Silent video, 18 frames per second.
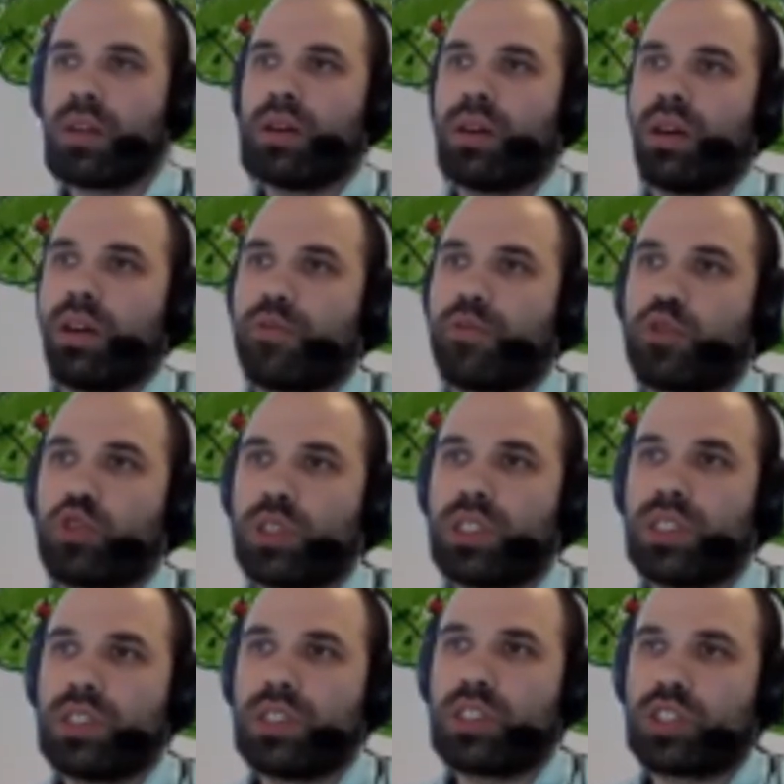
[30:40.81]
for
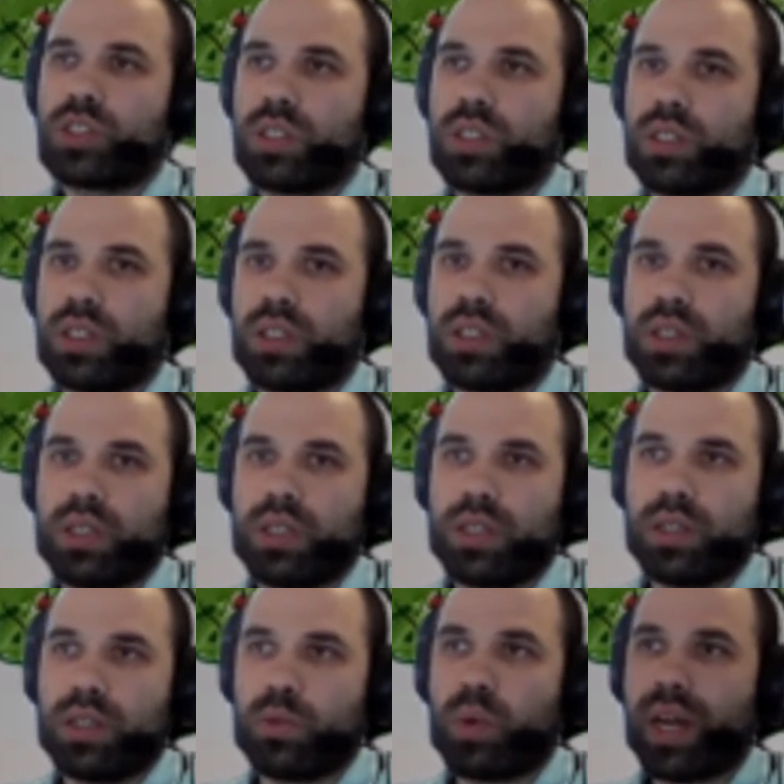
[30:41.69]
each
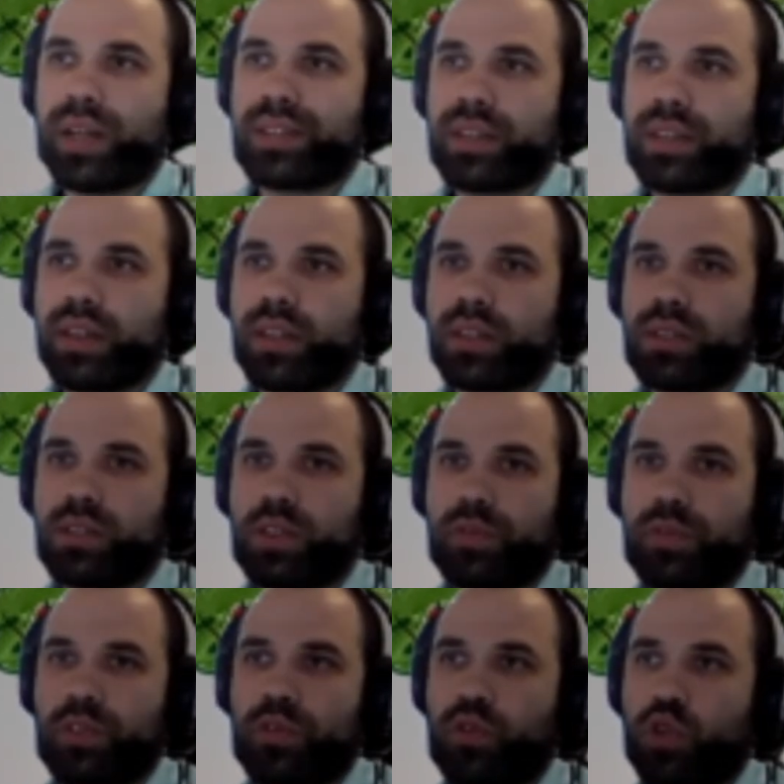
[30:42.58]
white character
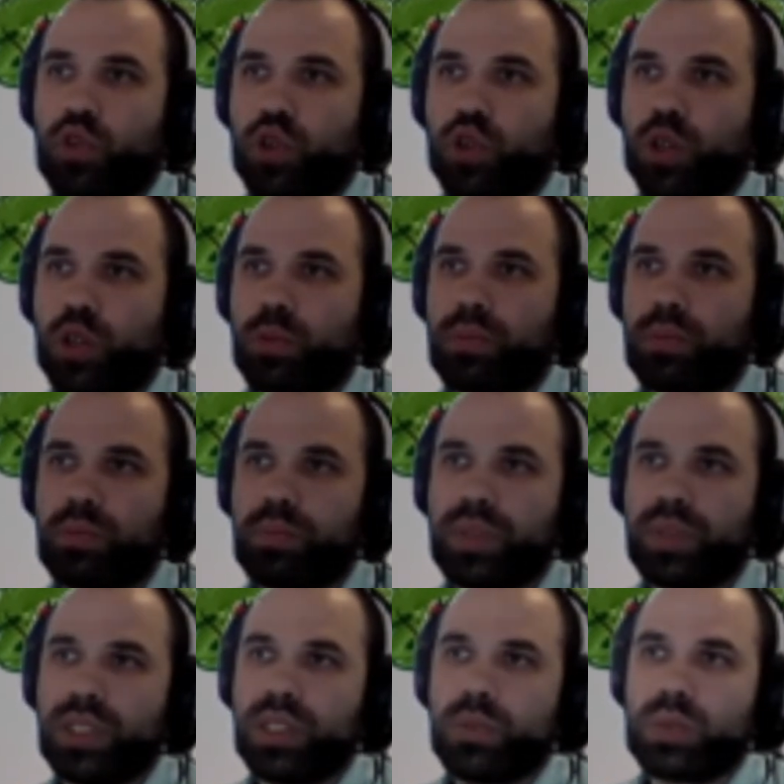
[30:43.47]
of the form
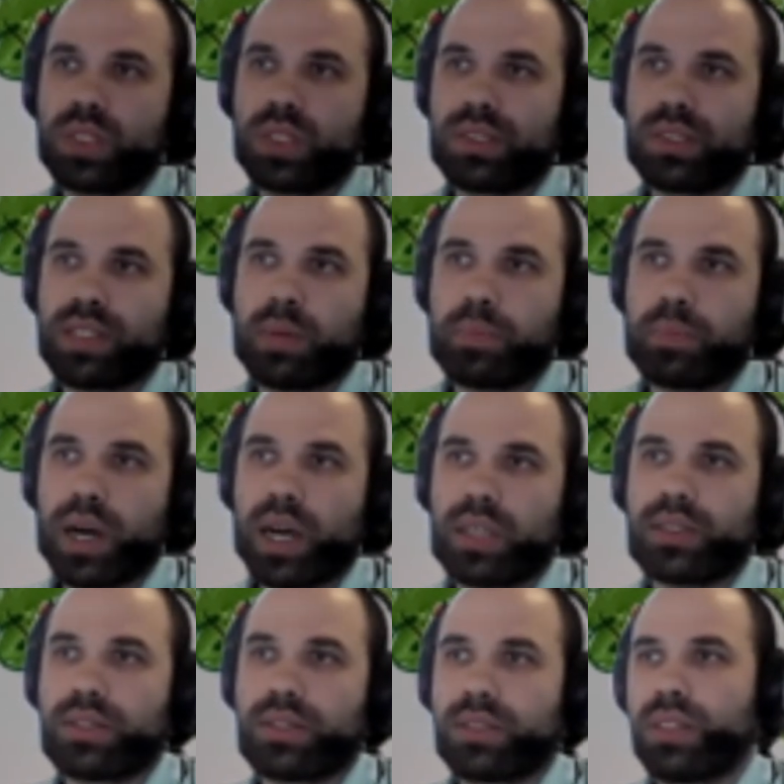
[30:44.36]
B, which is some
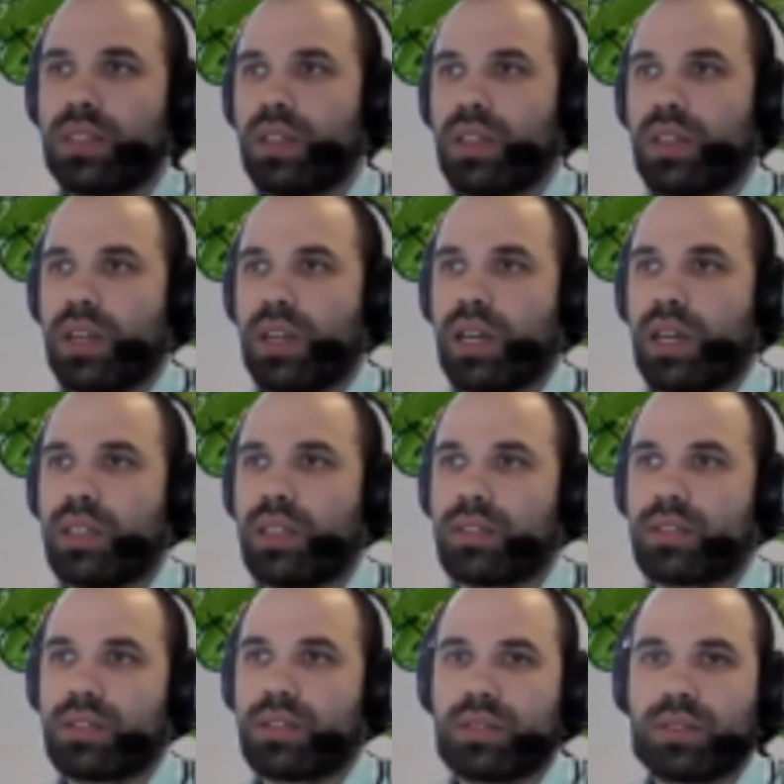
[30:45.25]
byte,
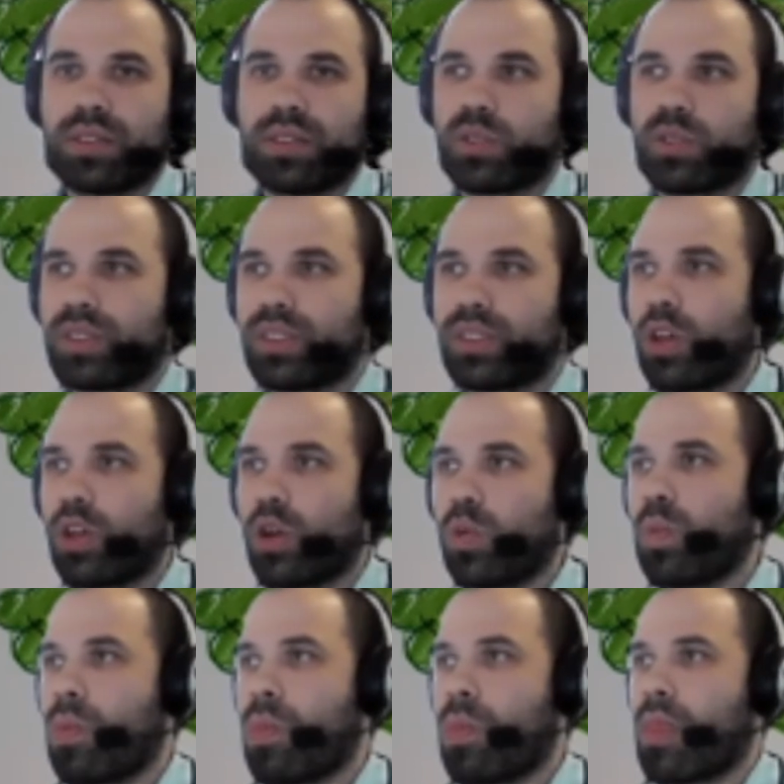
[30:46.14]
and
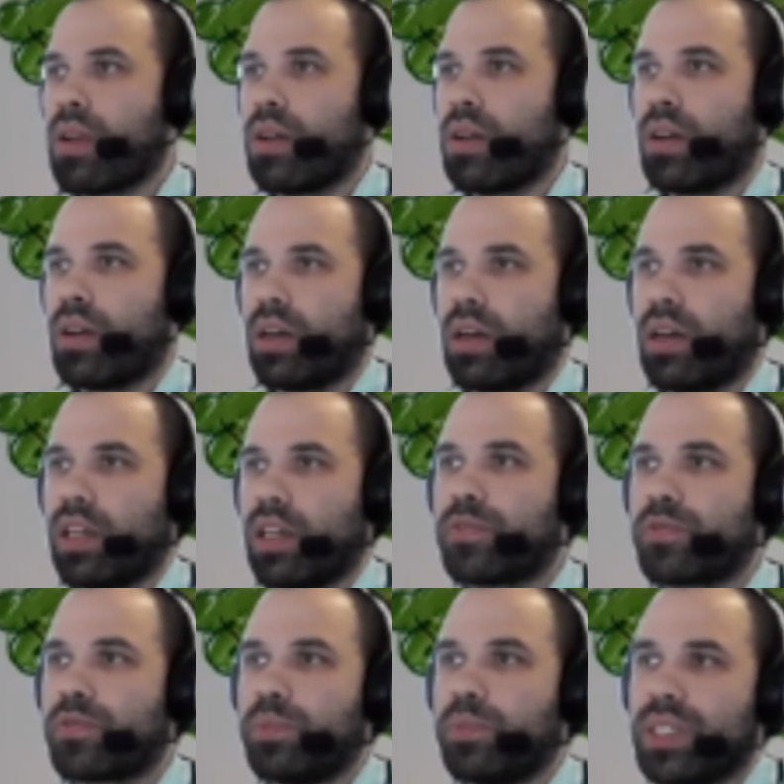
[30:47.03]
00,
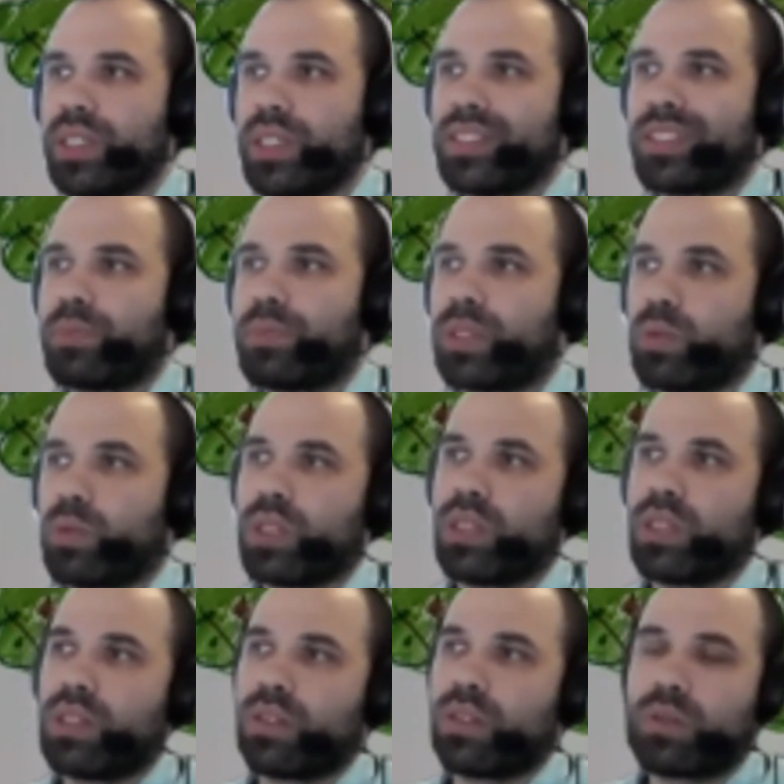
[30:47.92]
if B is
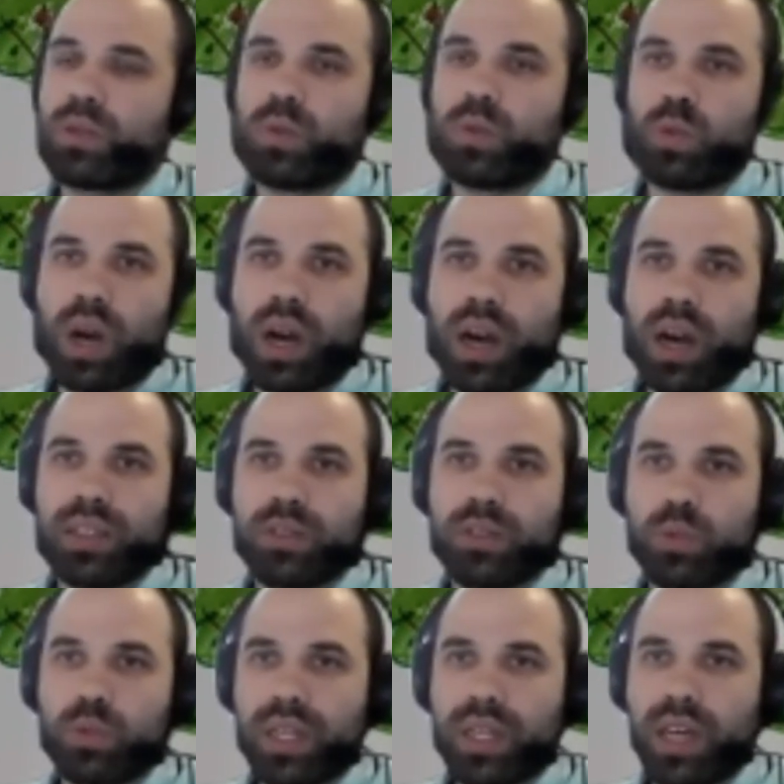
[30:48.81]
between 1
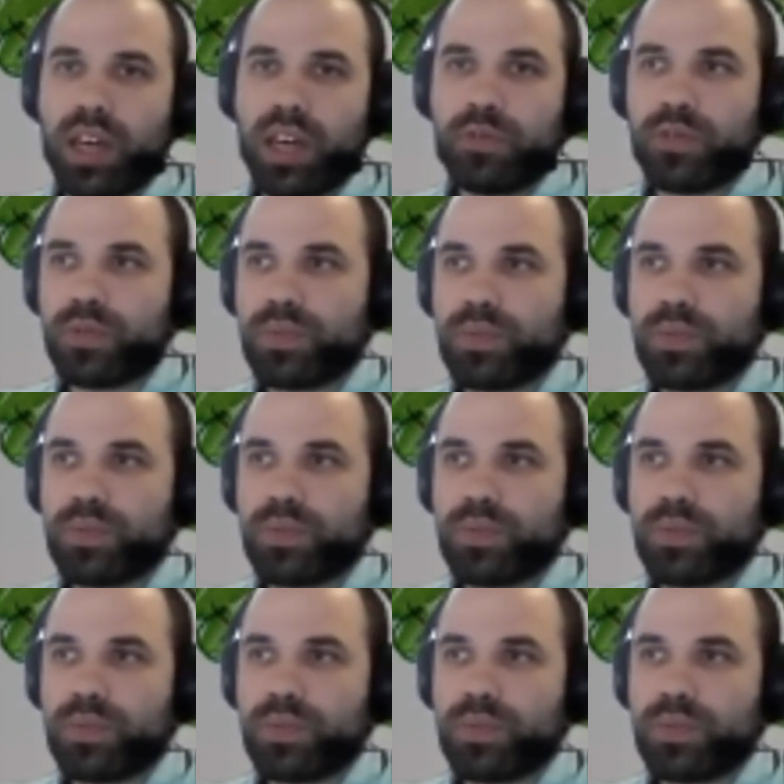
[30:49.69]
and 1F,